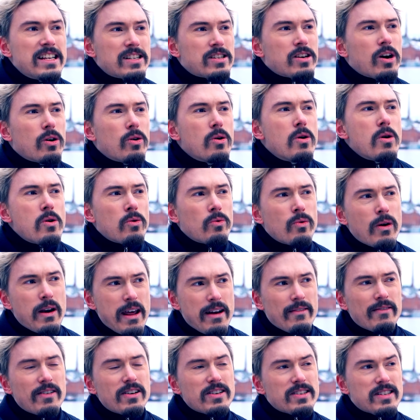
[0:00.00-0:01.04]
So
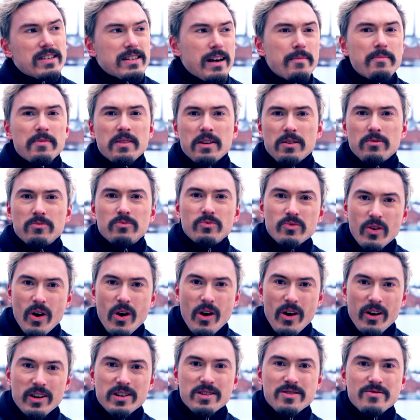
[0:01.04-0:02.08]
whenever something
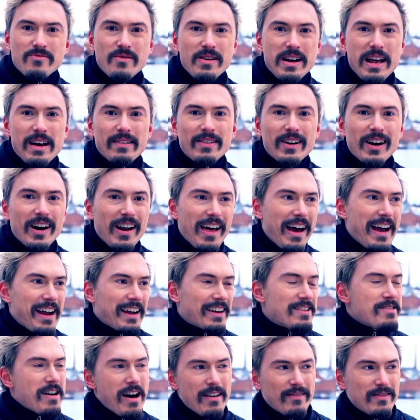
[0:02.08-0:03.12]
works, whenever
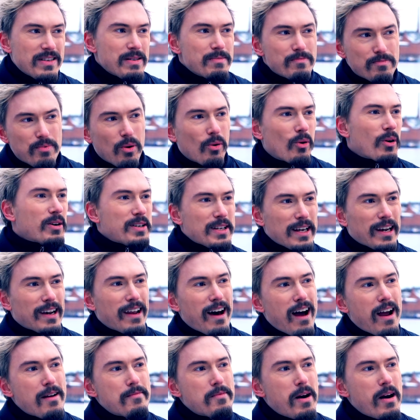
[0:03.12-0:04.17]
like you have imported a
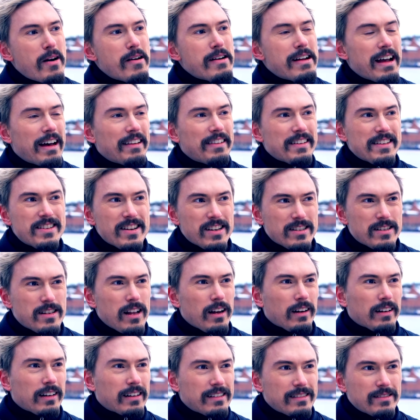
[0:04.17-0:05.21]
library and it just
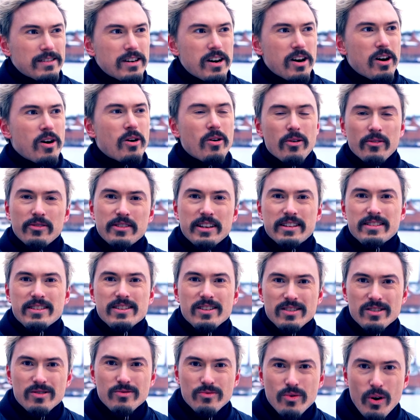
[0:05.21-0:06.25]
like, oh, this
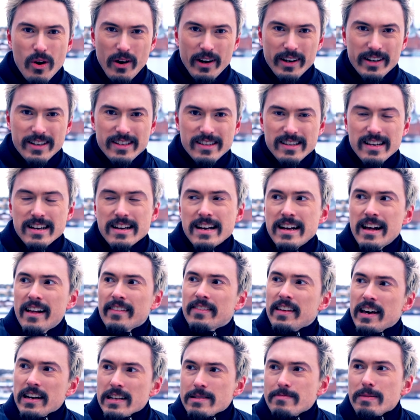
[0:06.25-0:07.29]
just works,
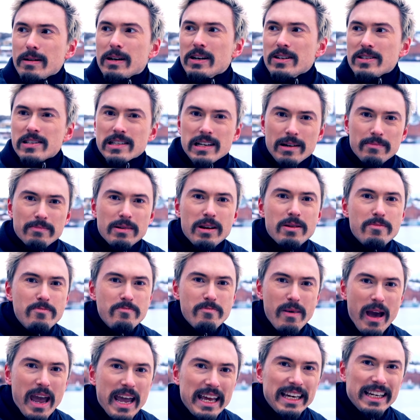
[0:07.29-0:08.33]
that is because somebody
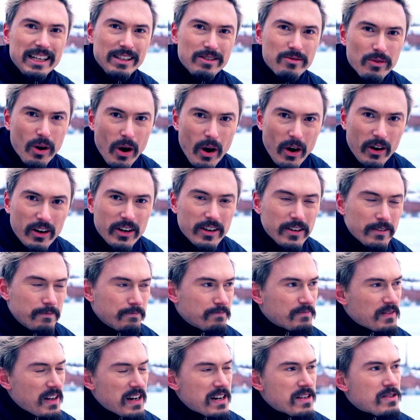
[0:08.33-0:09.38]
made it work.
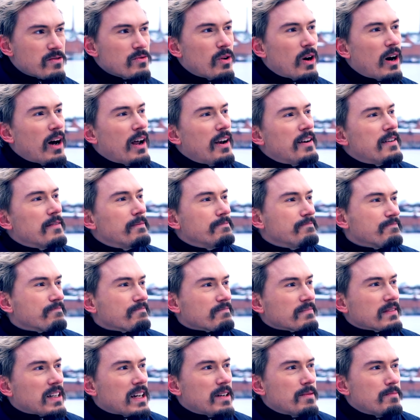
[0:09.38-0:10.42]
That is what
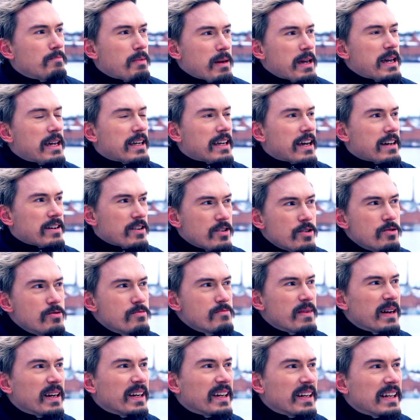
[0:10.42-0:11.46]
being a
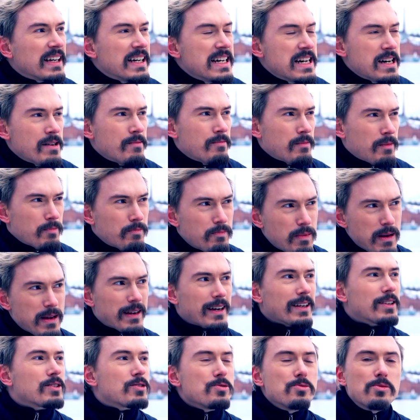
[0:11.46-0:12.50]
human,
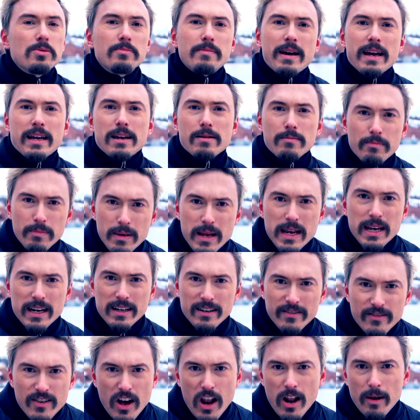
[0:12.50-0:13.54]
being a tool maker, being
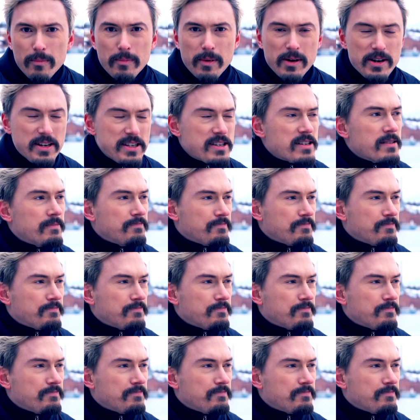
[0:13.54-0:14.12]
a developer